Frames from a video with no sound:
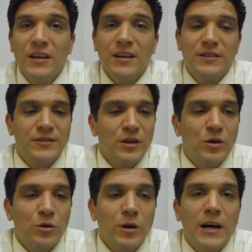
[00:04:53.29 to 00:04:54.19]

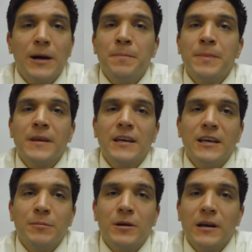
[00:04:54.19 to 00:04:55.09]
So
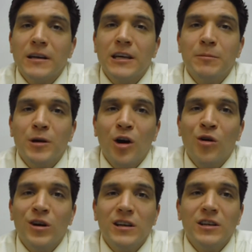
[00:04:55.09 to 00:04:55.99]
keep
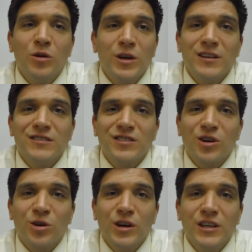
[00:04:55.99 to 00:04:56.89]
going, don't get
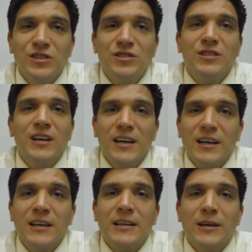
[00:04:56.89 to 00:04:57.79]
discouraged,
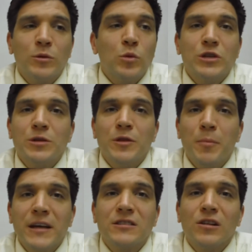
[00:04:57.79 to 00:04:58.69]
and we wish you the
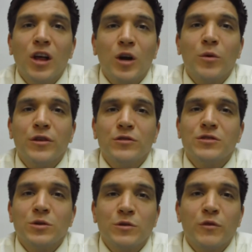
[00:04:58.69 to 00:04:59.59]
best of luck with your
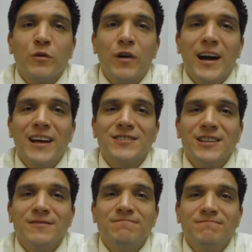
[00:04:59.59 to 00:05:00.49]
search for
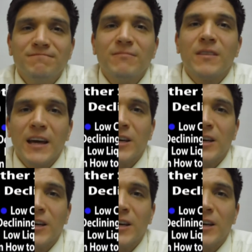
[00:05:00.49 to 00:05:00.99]
financing. Thank